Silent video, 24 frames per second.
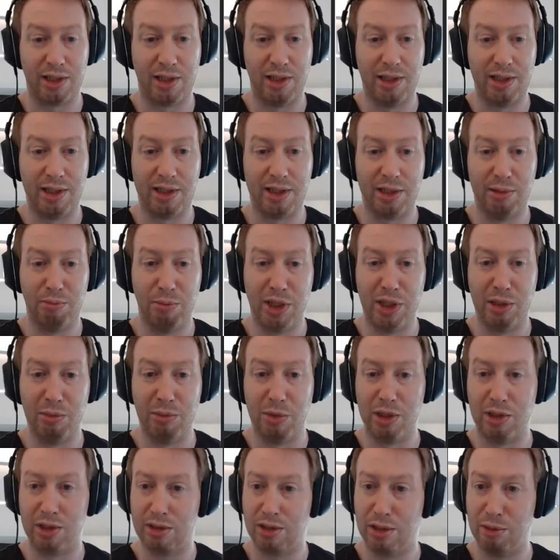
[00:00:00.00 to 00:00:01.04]
there is at least a
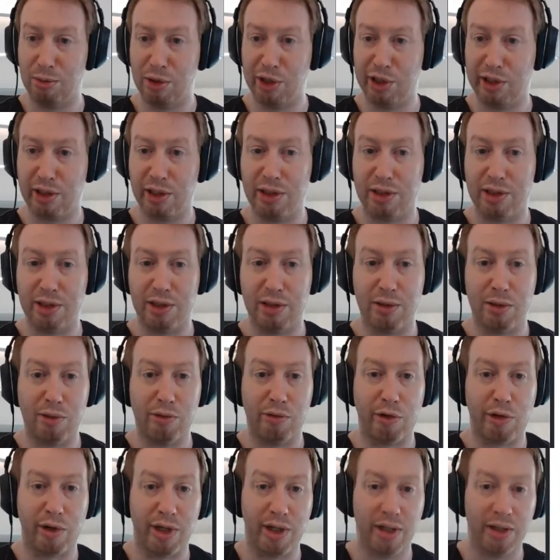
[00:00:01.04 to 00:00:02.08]
minimal
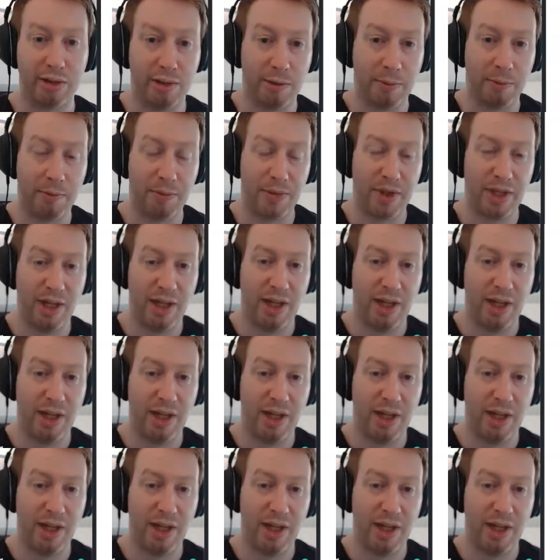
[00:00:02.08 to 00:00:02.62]
communication overhead.